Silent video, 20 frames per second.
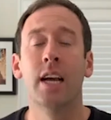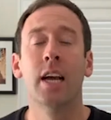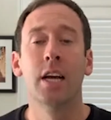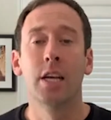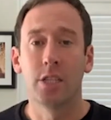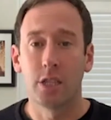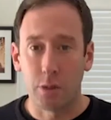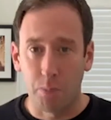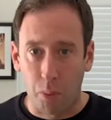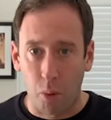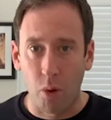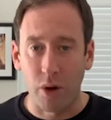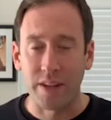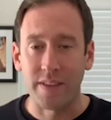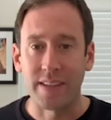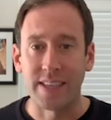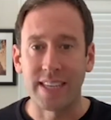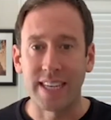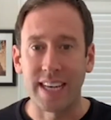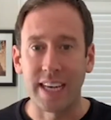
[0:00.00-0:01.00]
supporting the
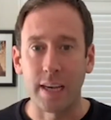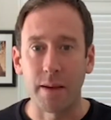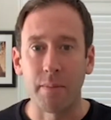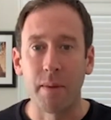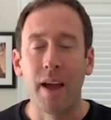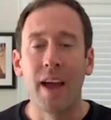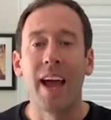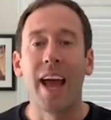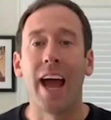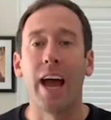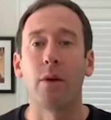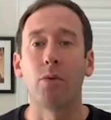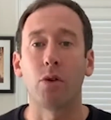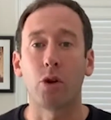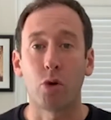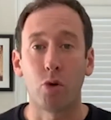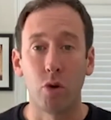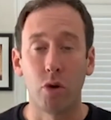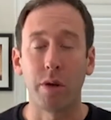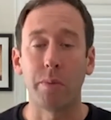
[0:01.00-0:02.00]
team, and
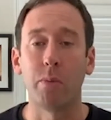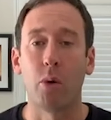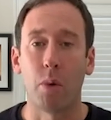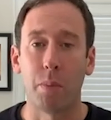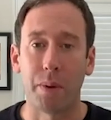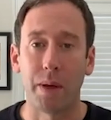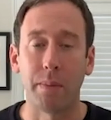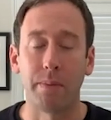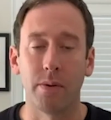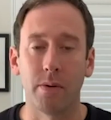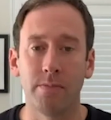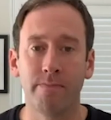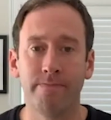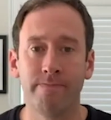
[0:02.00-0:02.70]
recruiting more people.